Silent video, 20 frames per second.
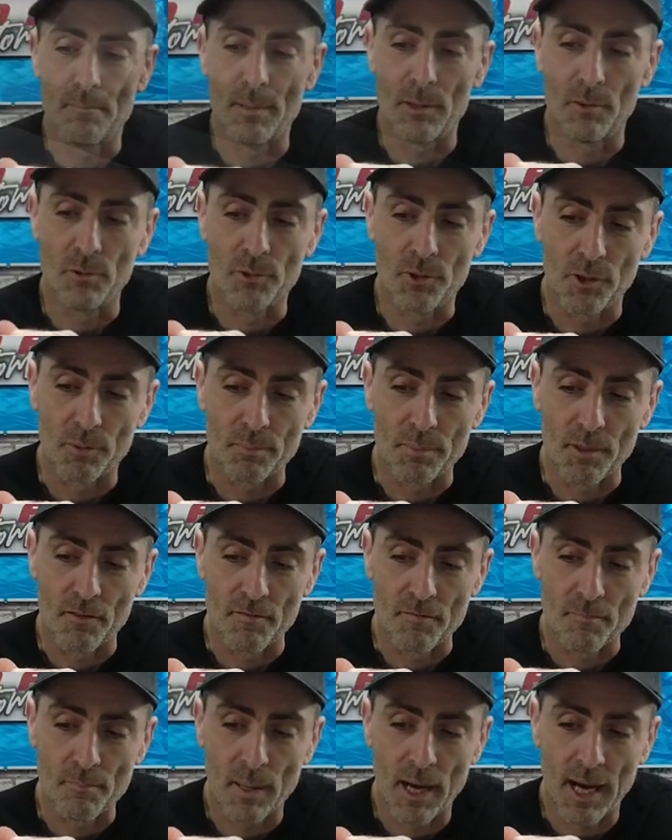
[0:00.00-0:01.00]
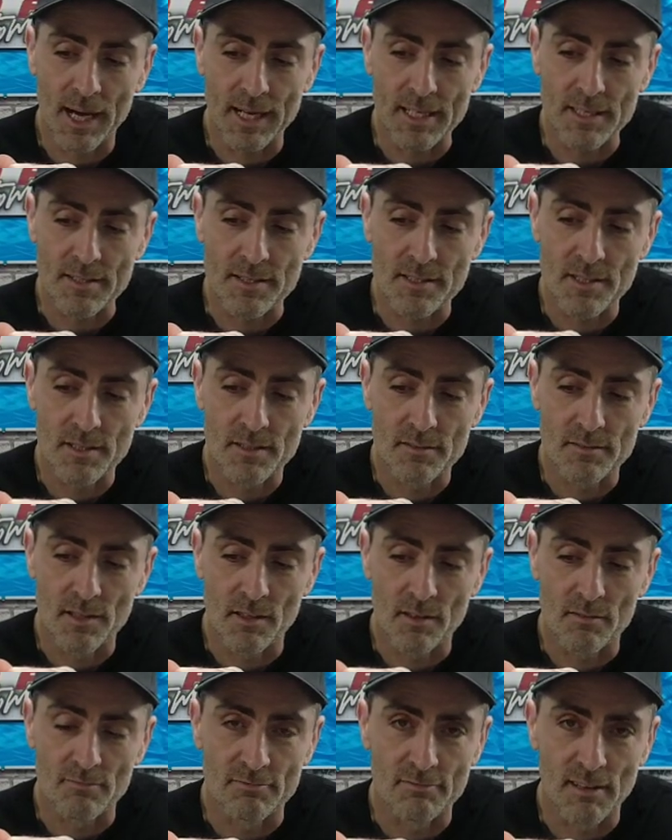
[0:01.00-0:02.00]
a build-up of paint
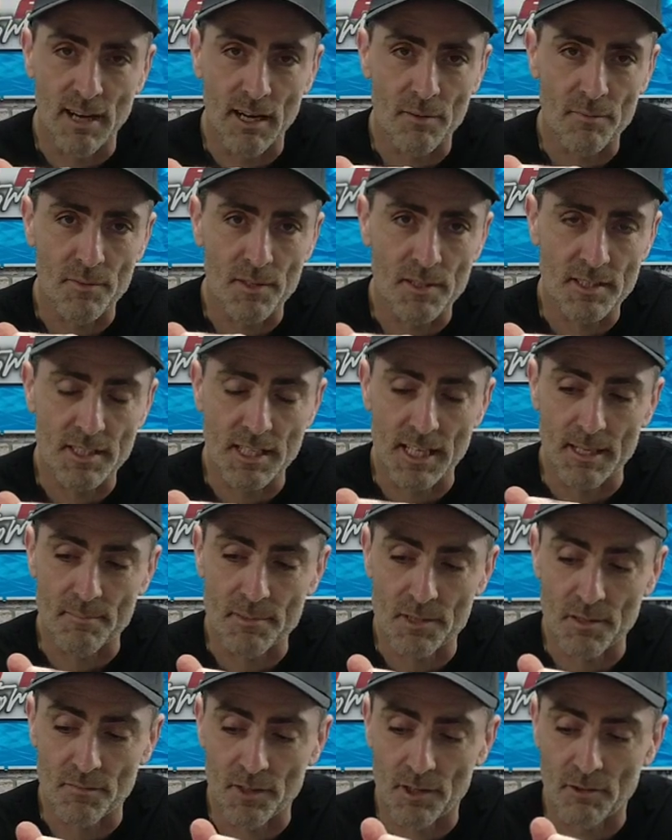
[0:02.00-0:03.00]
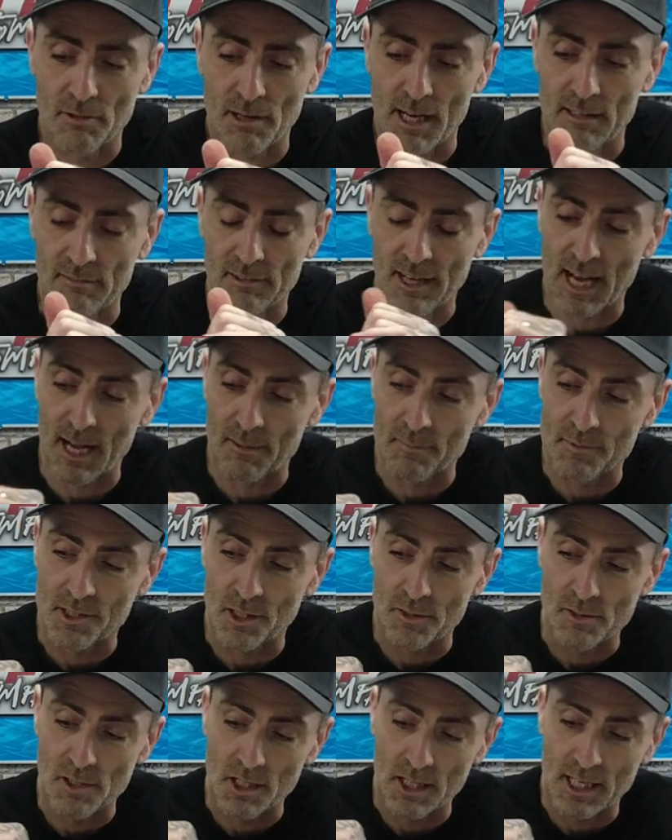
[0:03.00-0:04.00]
around the tips of the crown cap,
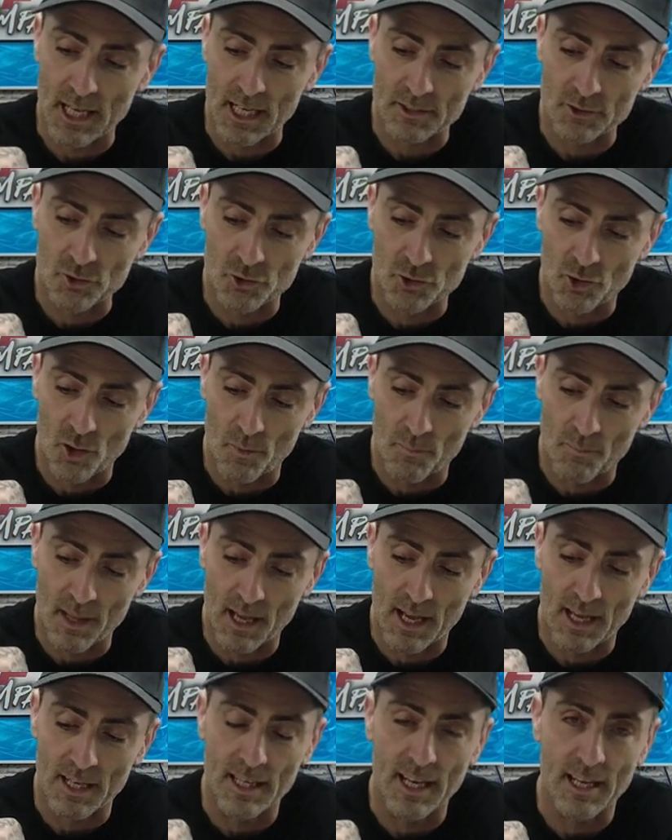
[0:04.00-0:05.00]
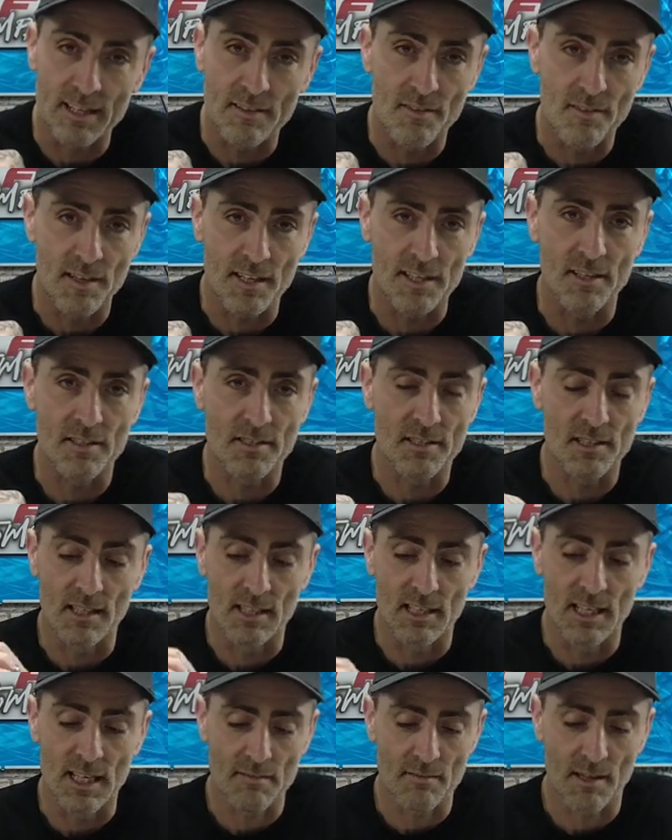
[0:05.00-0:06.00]
so you can drop that in thinners,
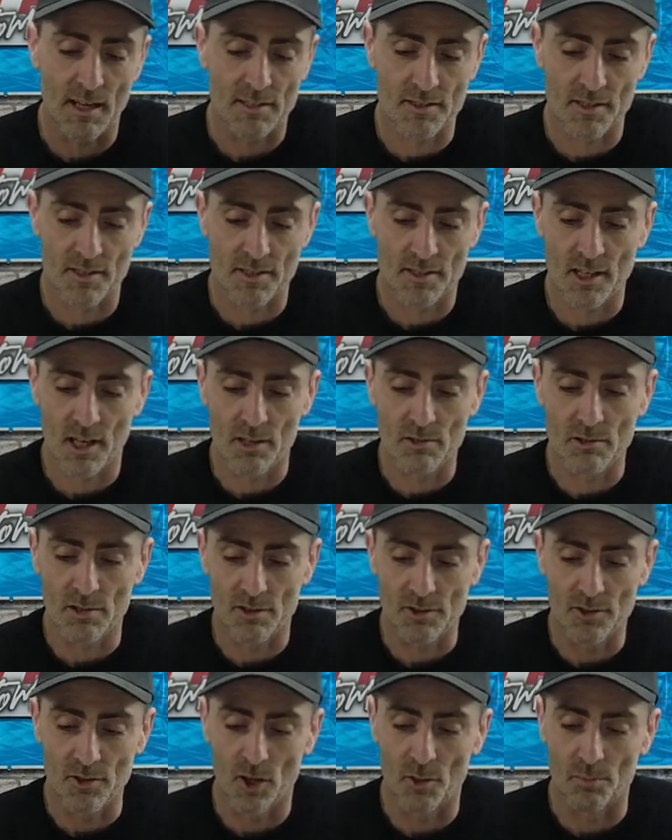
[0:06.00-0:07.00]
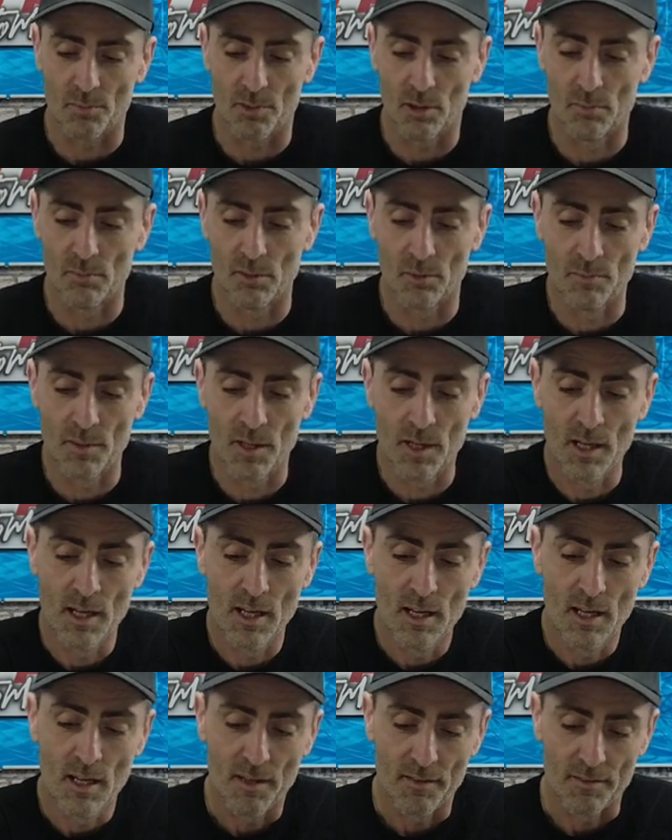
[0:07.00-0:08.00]
leave that to soak, not a problem.
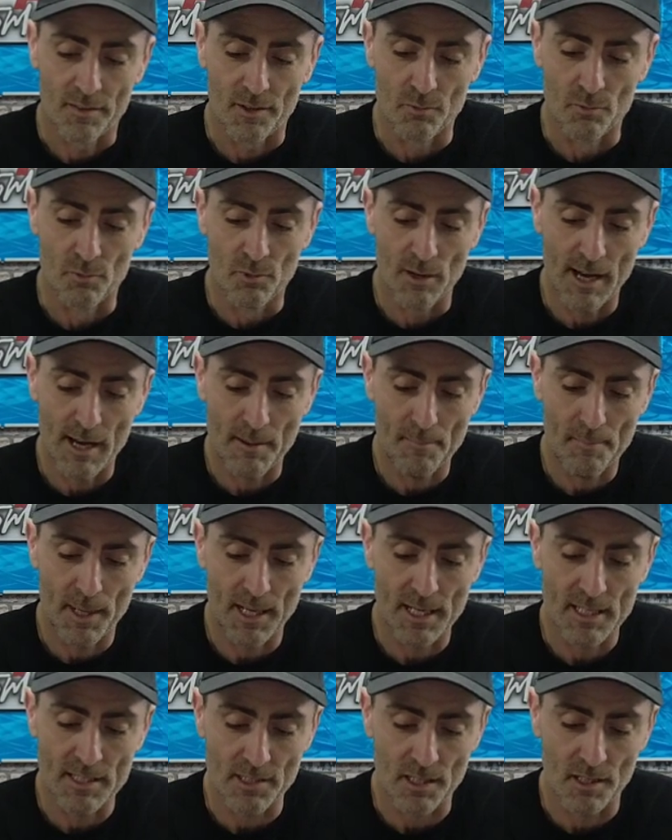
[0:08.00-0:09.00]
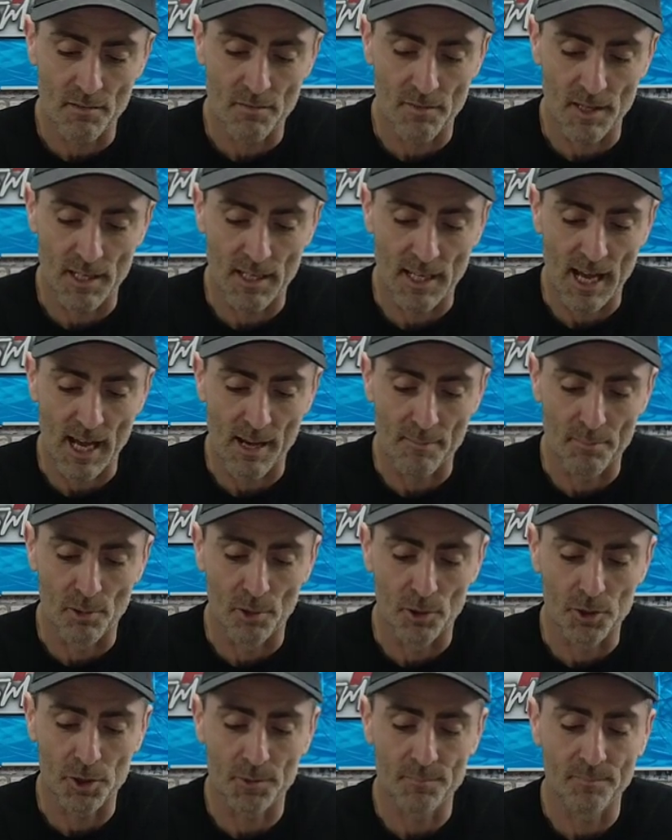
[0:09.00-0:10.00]
The rear piece of the
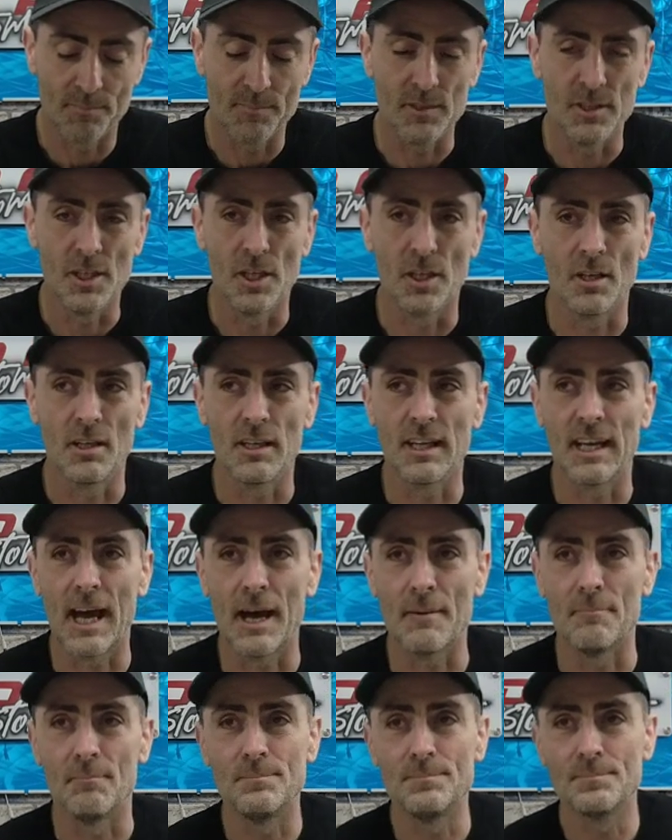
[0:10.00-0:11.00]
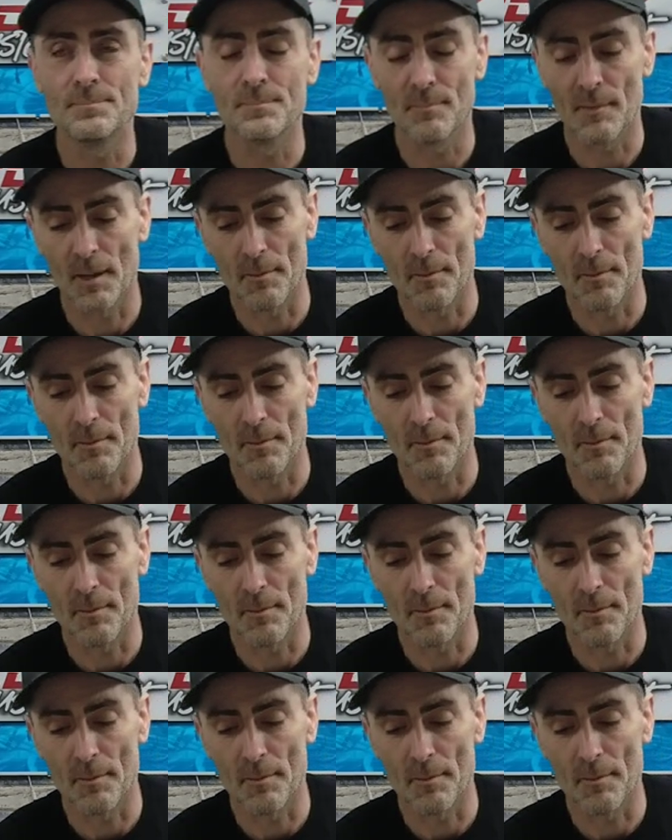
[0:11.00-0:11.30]
airbrush, you can get